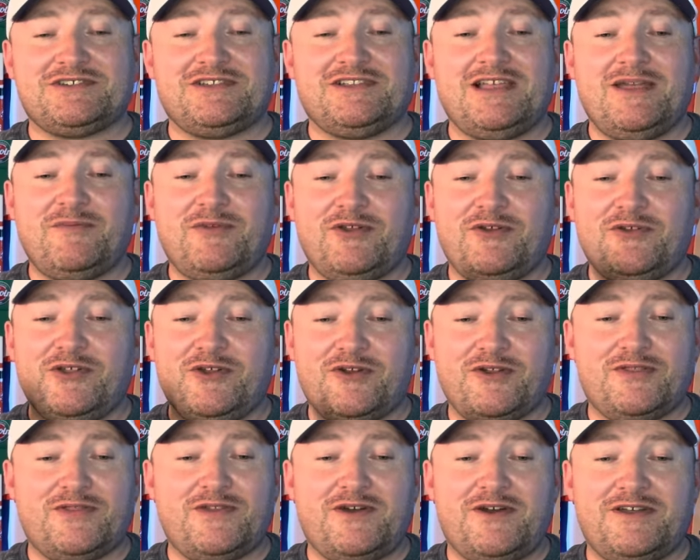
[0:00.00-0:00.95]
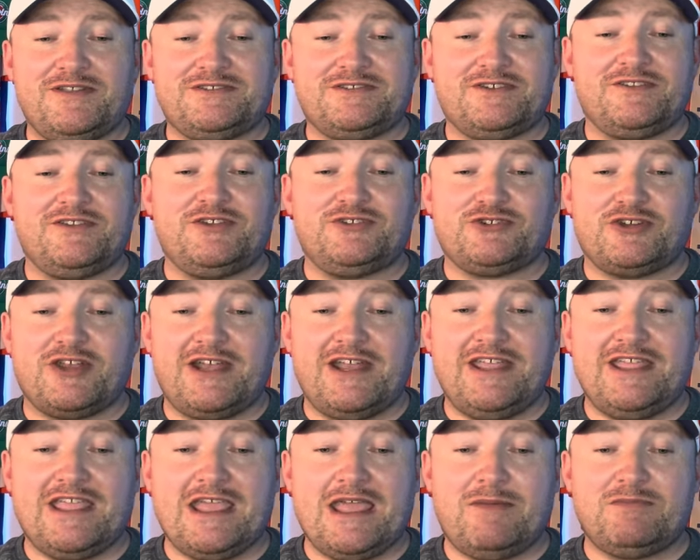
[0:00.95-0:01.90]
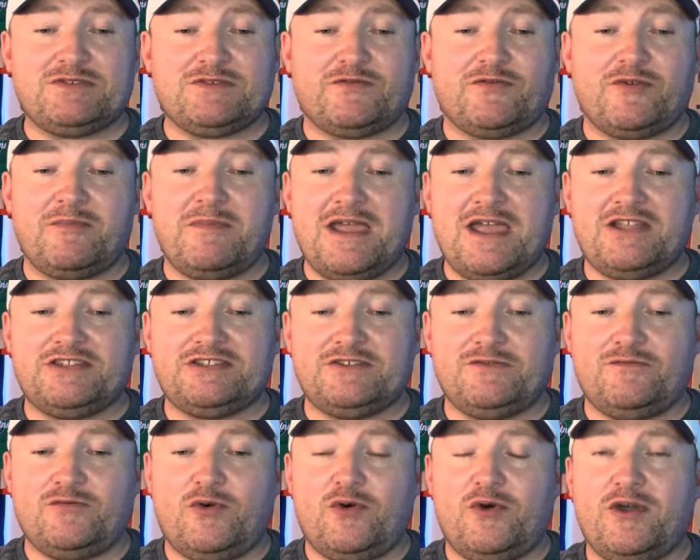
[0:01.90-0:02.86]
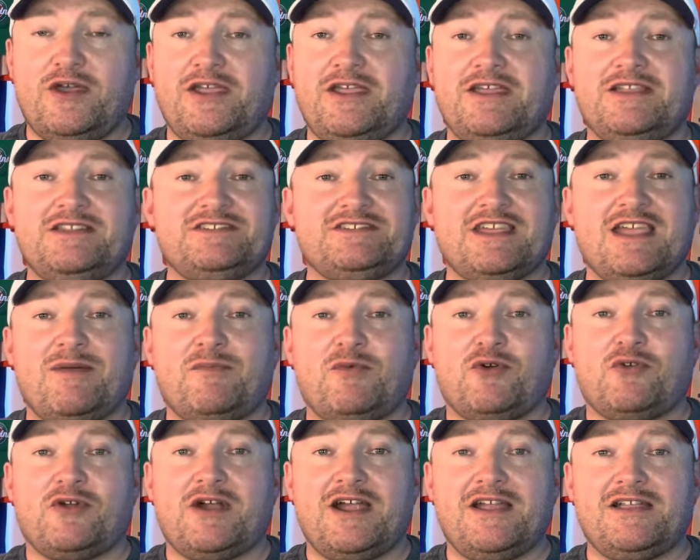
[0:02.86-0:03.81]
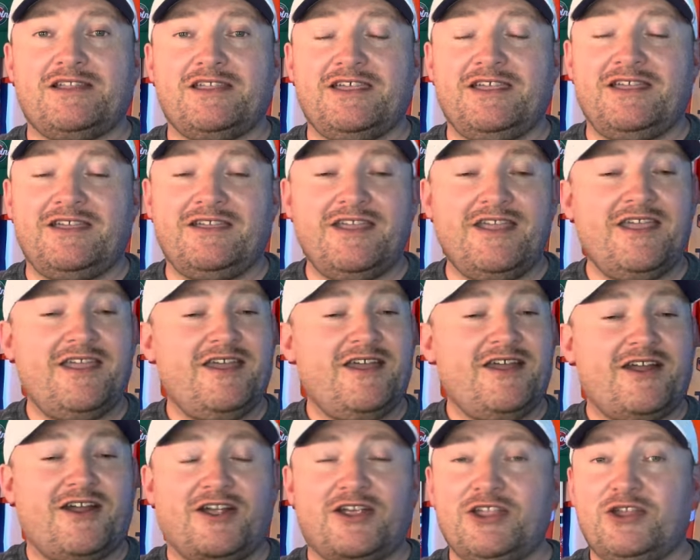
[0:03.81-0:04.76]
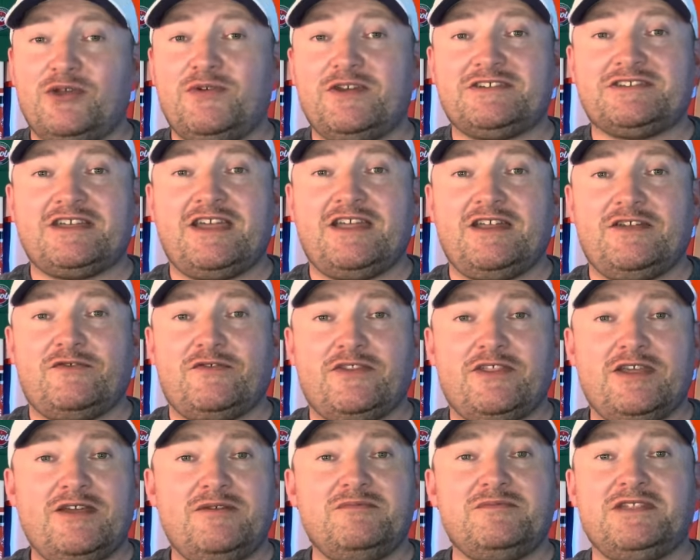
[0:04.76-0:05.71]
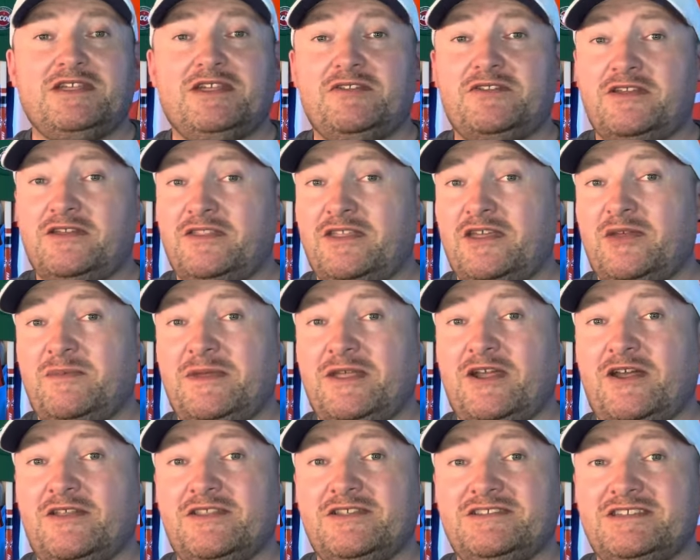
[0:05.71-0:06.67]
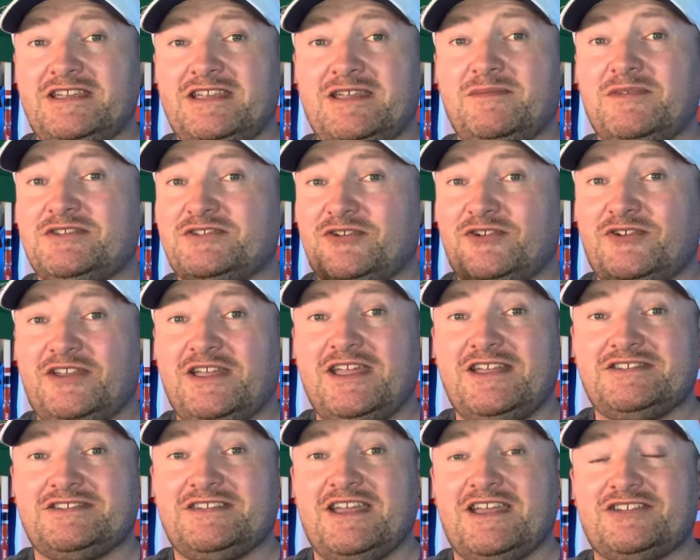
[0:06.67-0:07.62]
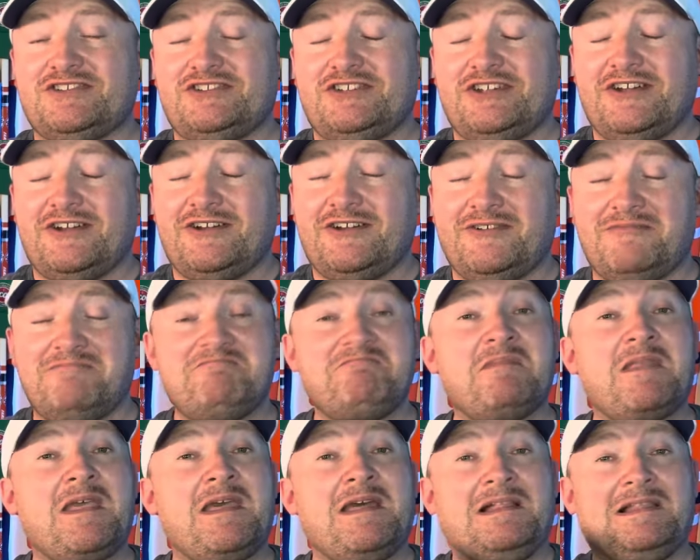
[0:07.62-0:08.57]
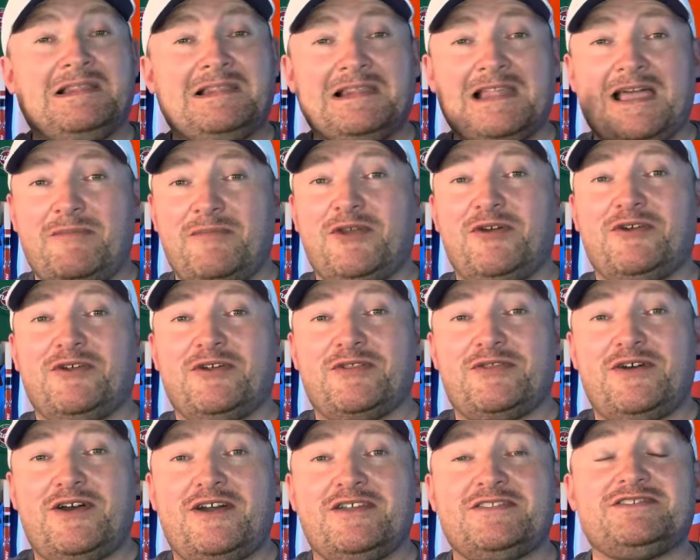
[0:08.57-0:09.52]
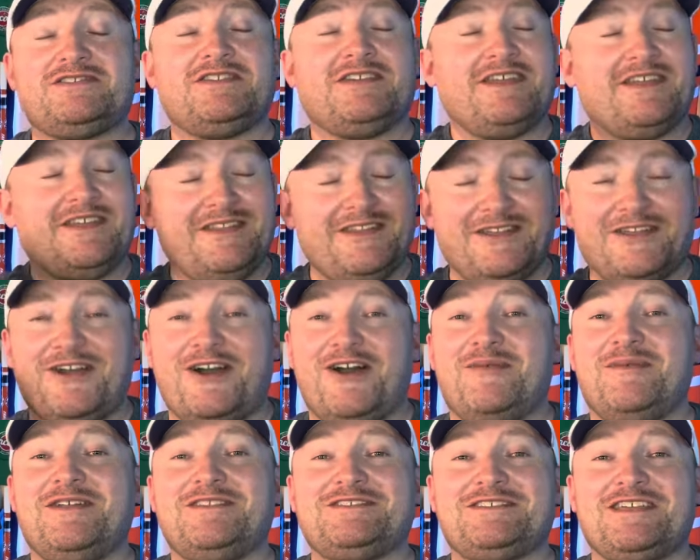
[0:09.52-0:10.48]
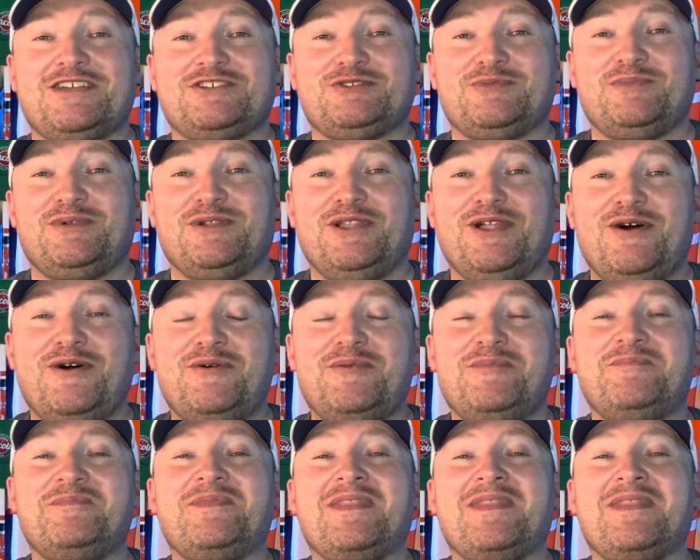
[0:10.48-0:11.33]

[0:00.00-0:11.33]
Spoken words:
Let me know your thoughts on the training camps for Matt Savoie and Sam O'Reilly. Are you excited for them? Do you think they could be on the team as early as next year? Let me know your thoughts in the comment section below.